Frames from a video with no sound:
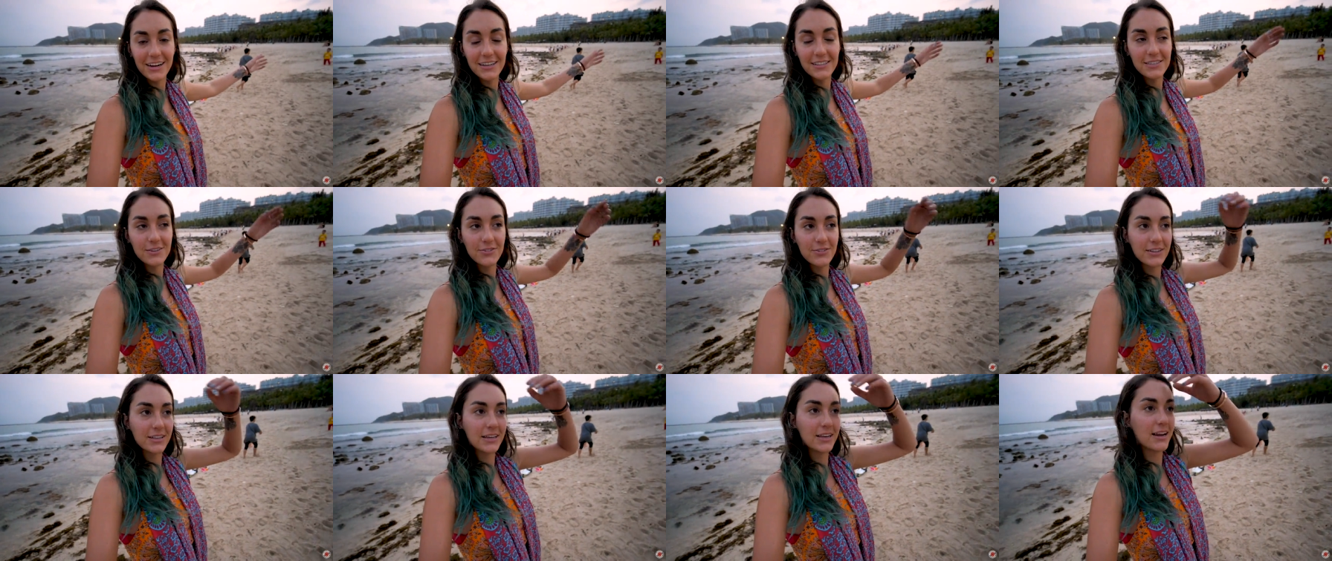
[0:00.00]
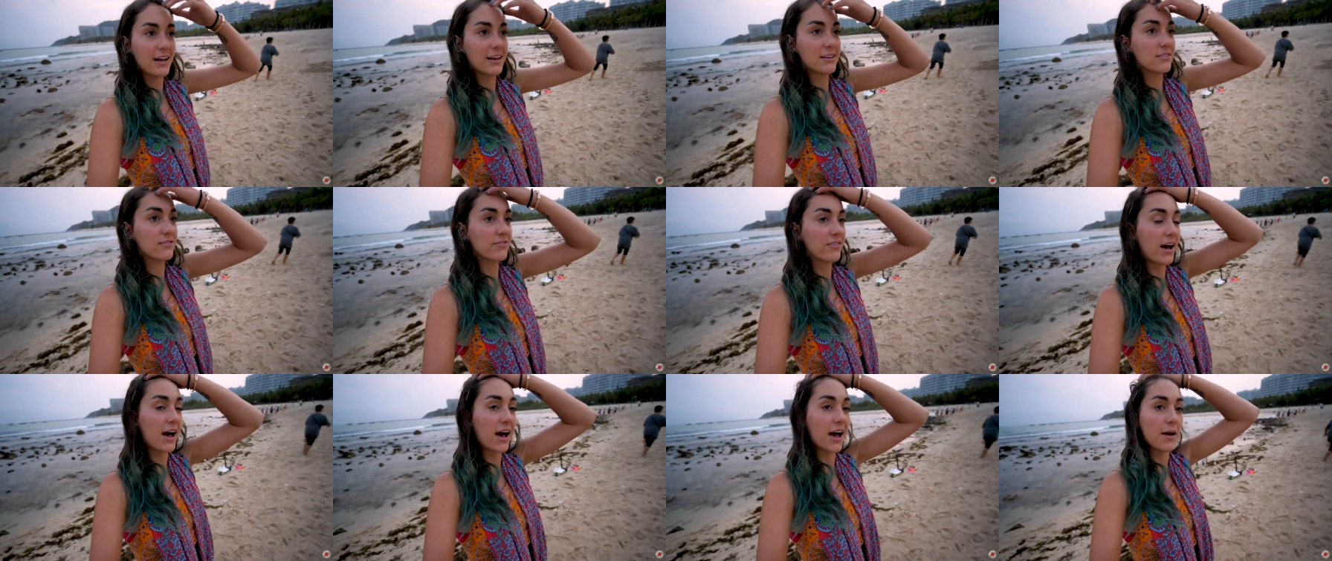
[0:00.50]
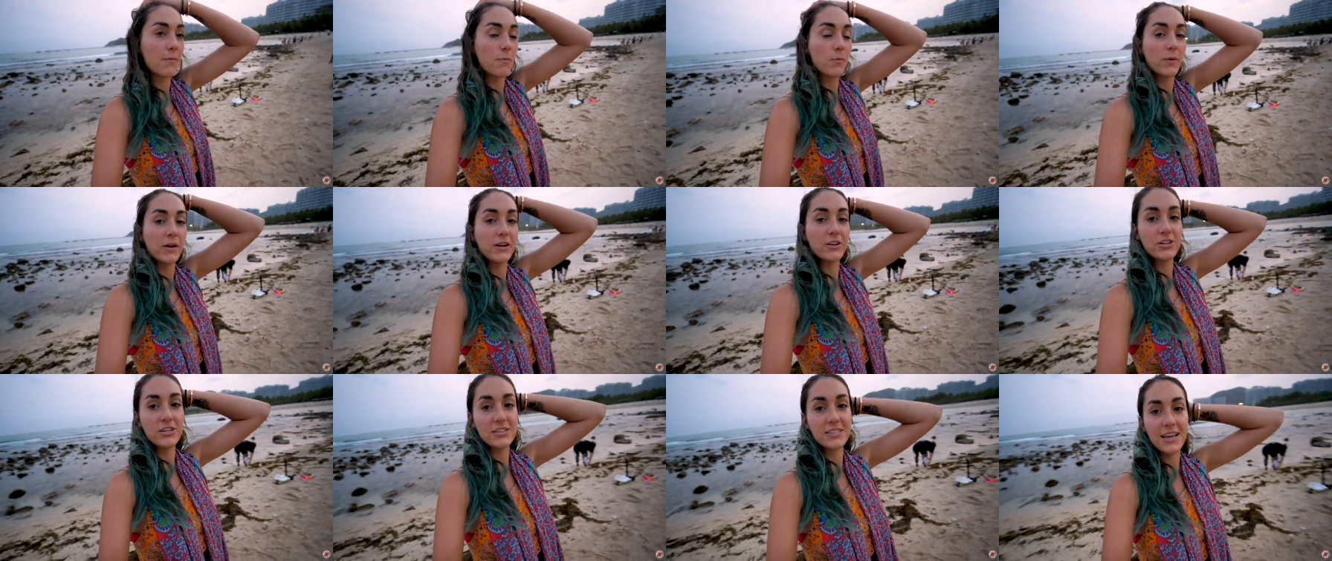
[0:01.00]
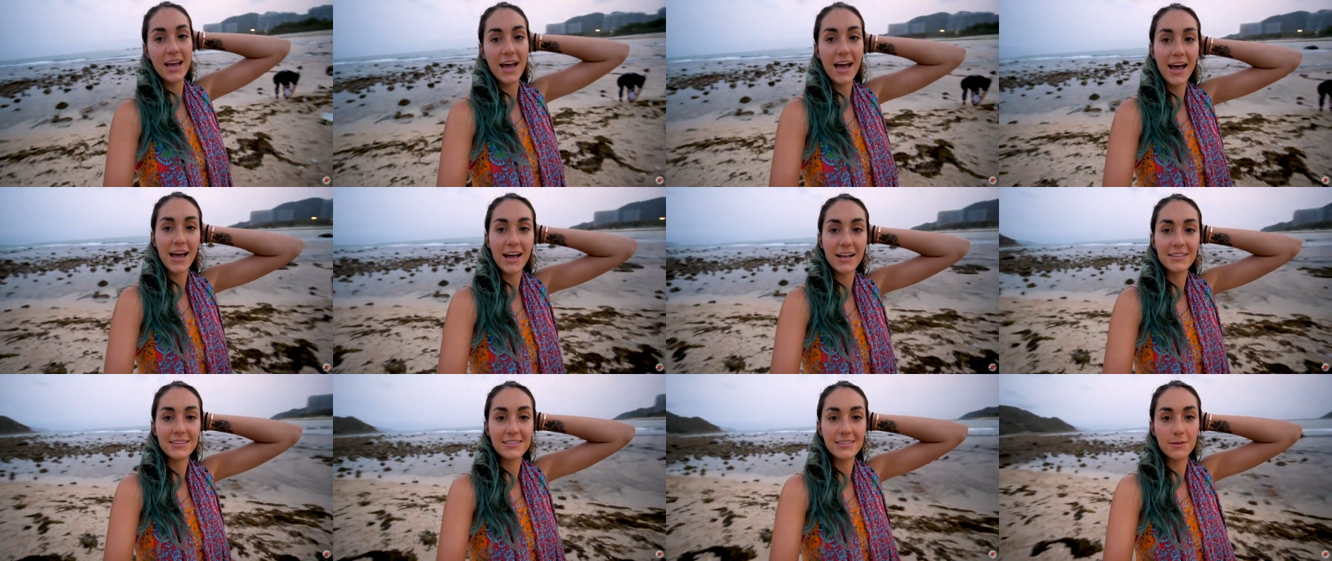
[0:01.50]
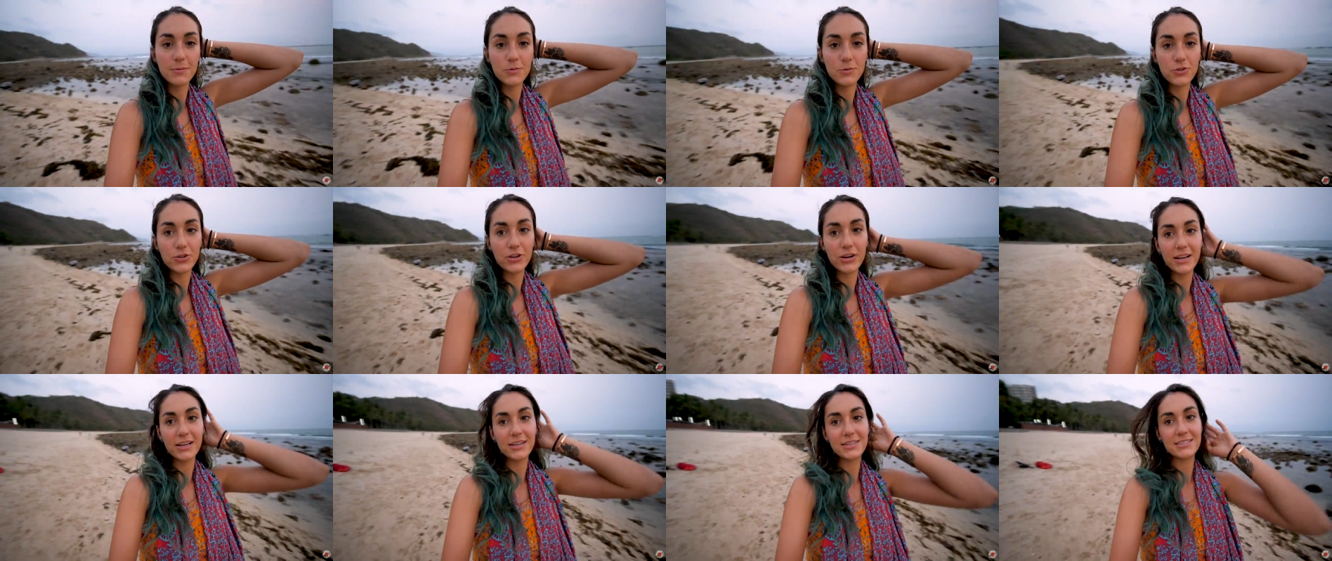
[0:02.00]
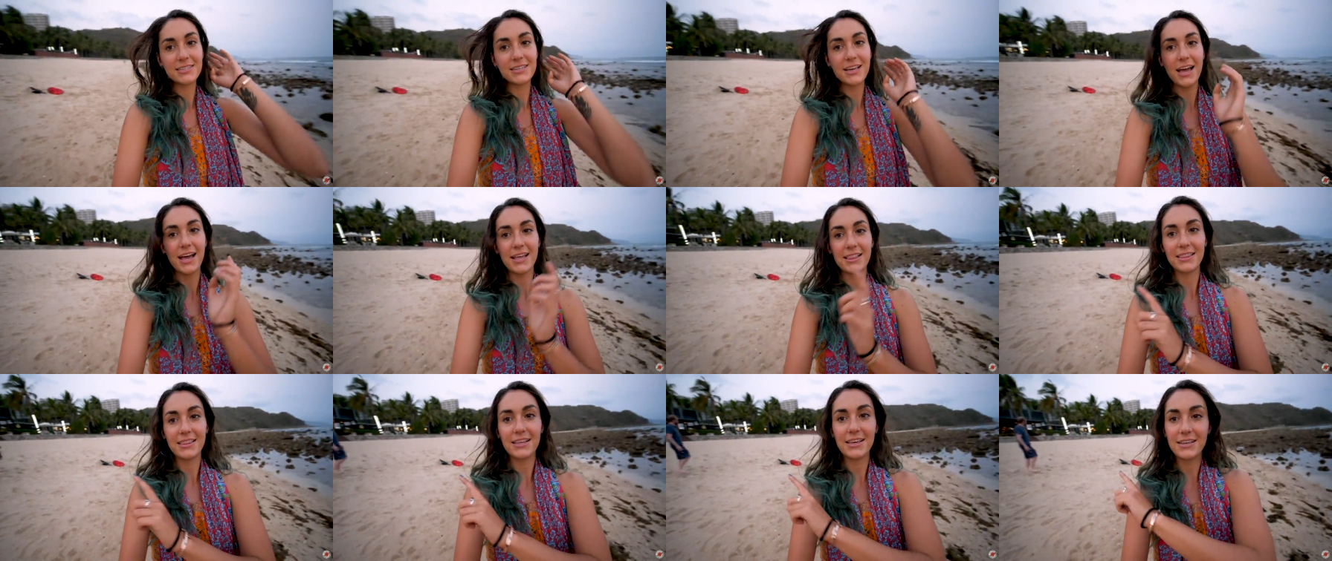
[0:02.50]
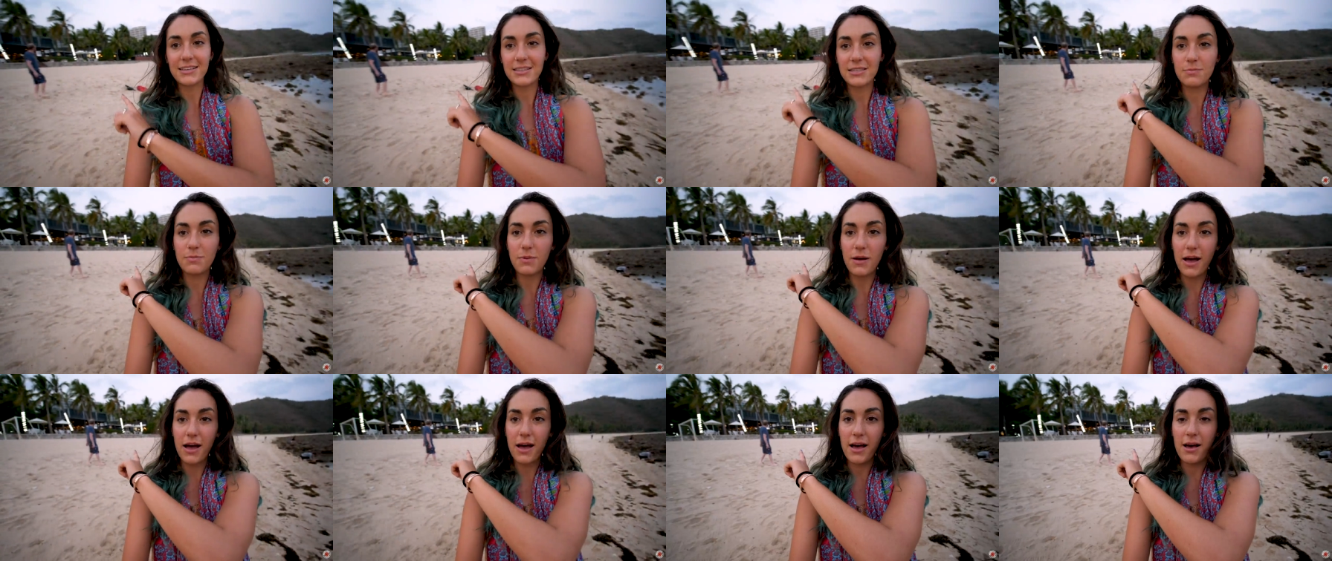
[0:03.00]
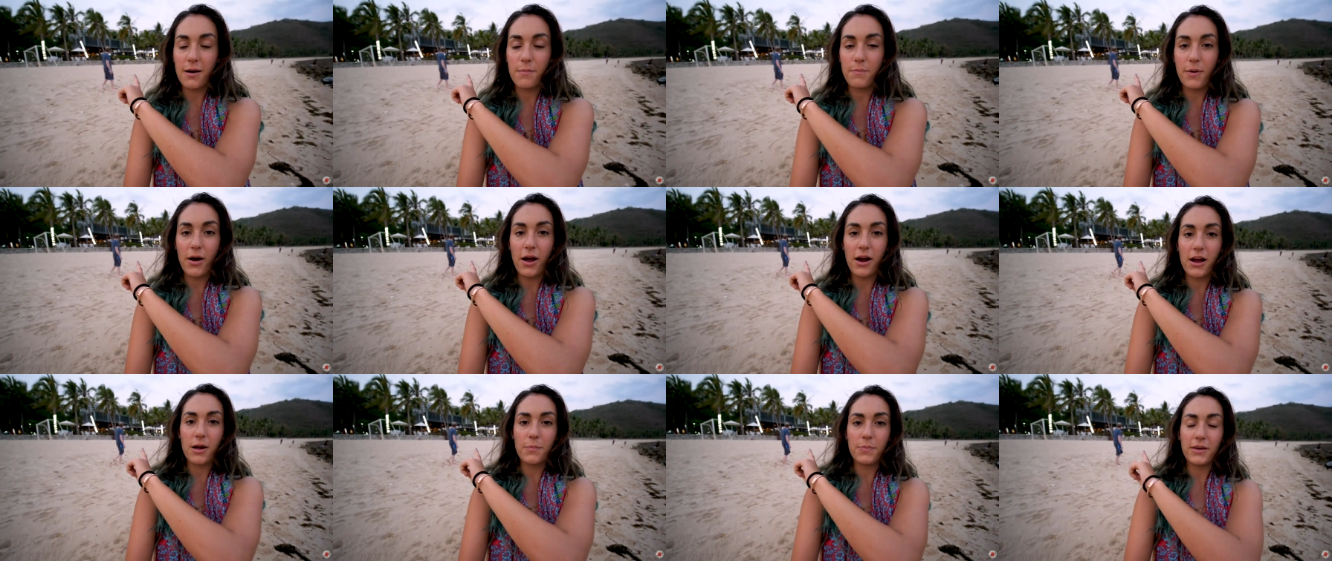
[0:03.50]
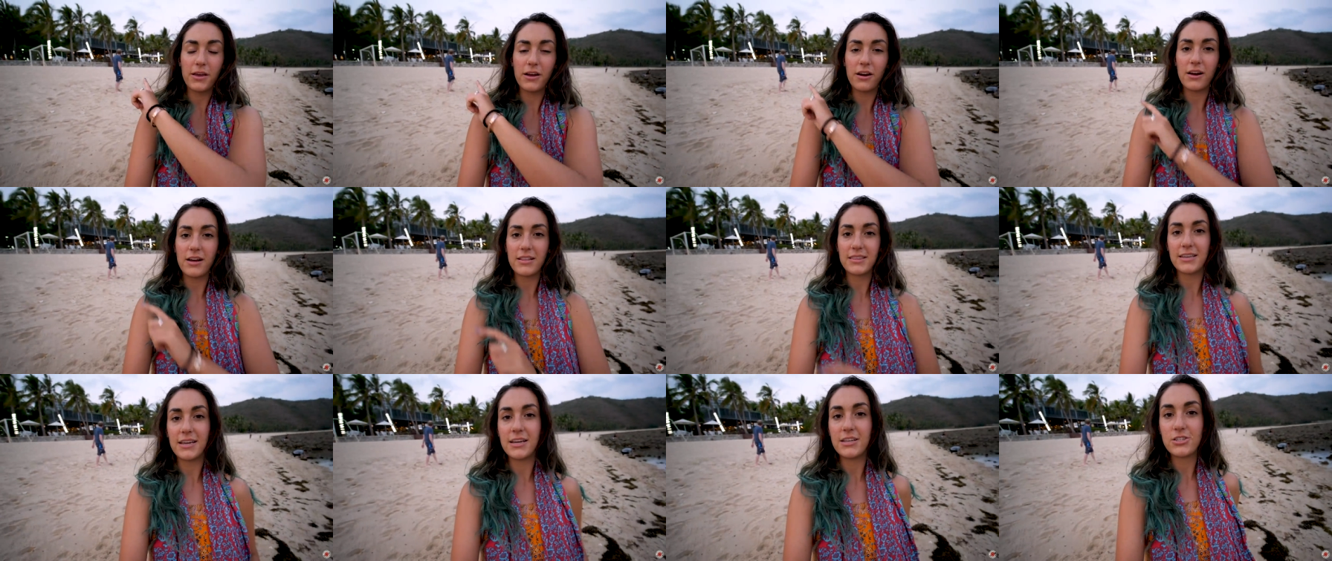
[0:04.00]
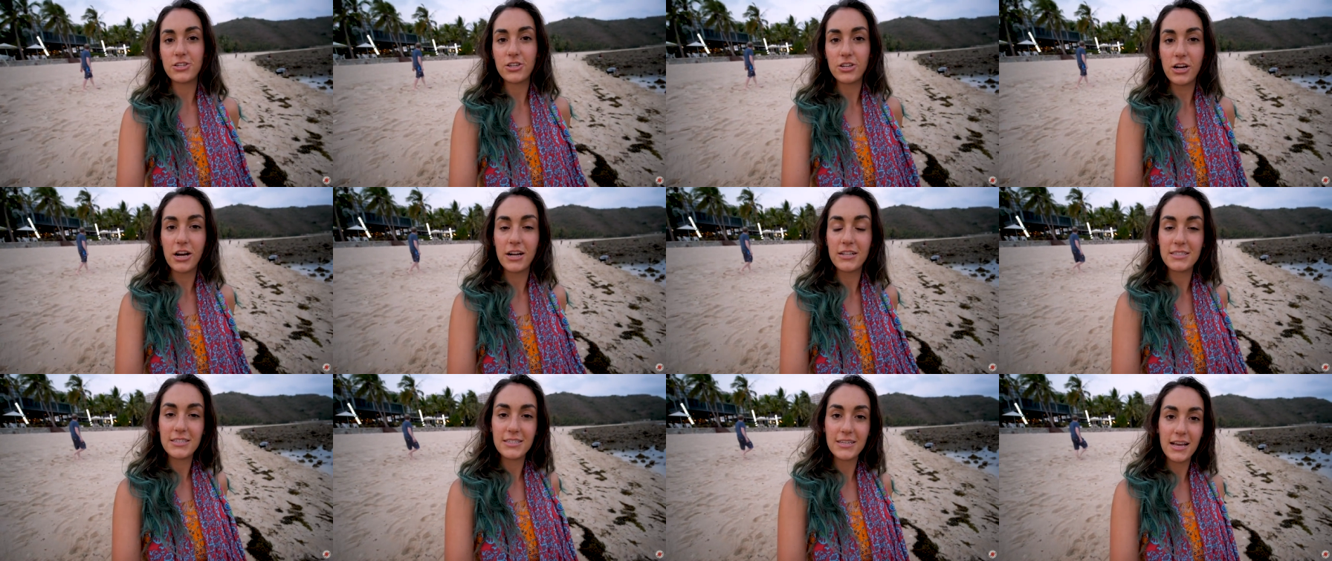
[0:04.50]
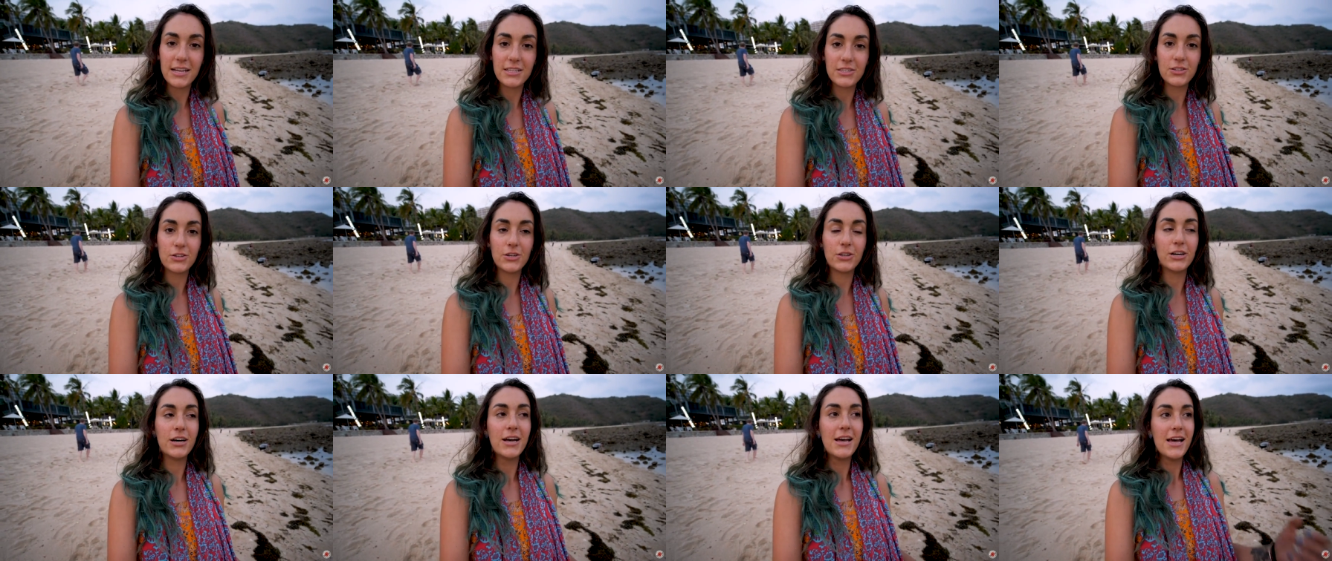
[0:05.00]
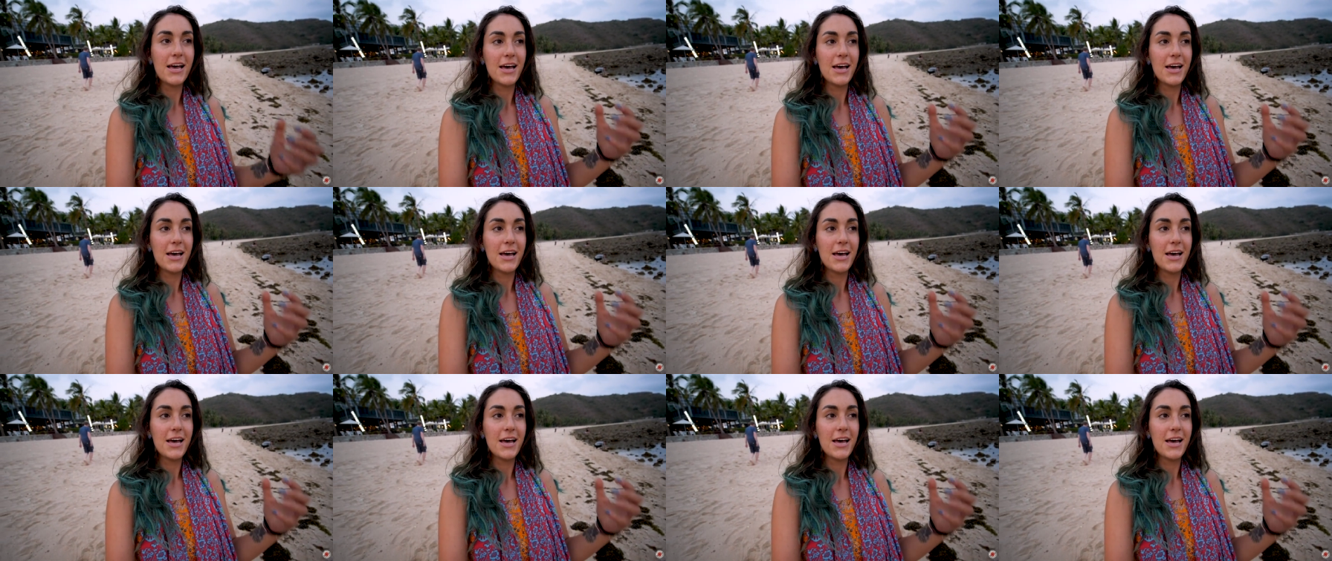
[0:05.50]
It's a really nice vibe. We just had some drinks at this uh, bar up here at the Intercontinental.